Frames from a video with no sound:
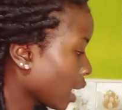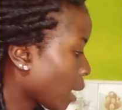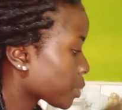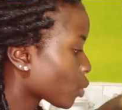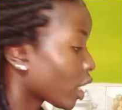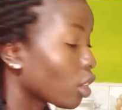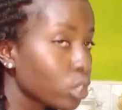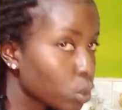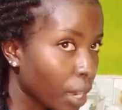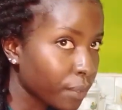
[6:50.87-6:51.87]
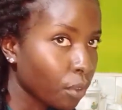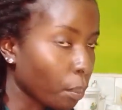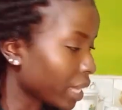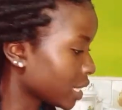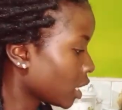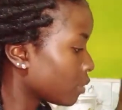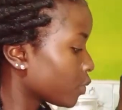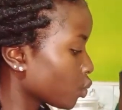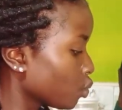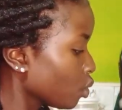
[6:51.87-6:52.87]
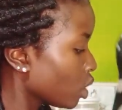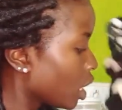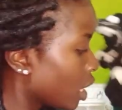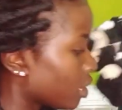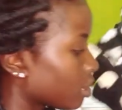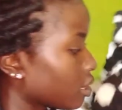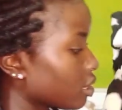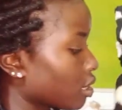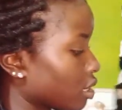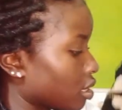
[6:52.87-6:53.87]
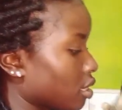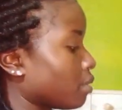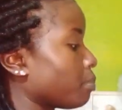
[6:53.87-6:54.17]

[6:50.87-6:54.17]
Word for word: Yeah. So I got one for myself too. This is in